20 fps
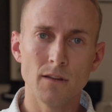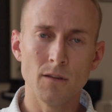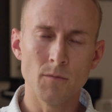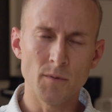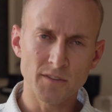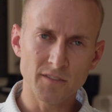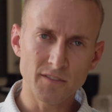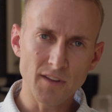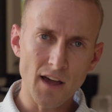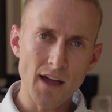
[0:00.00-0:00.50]
the
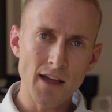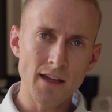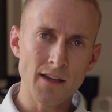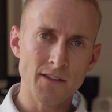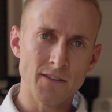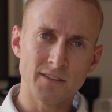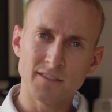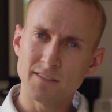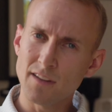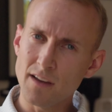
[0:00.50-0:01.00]
Messiah,
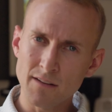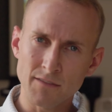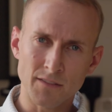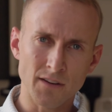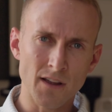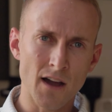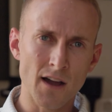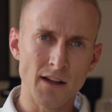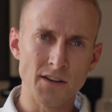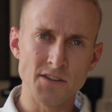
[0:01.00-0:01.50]
the Son of
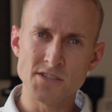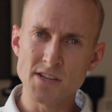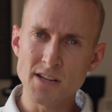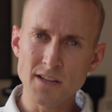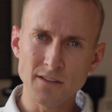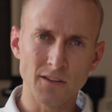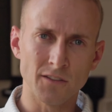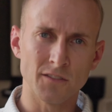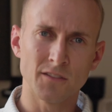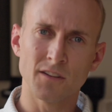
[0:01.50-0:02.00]
God,
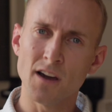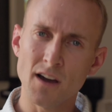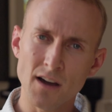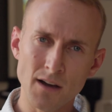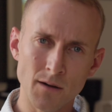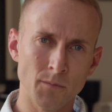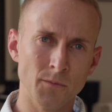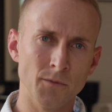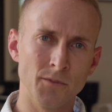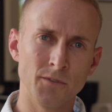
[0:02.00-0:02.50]
Jesus
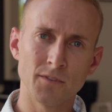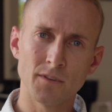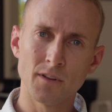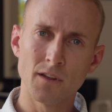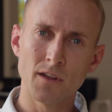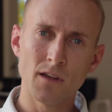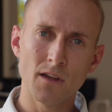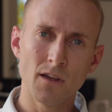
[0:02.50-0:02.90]
comes.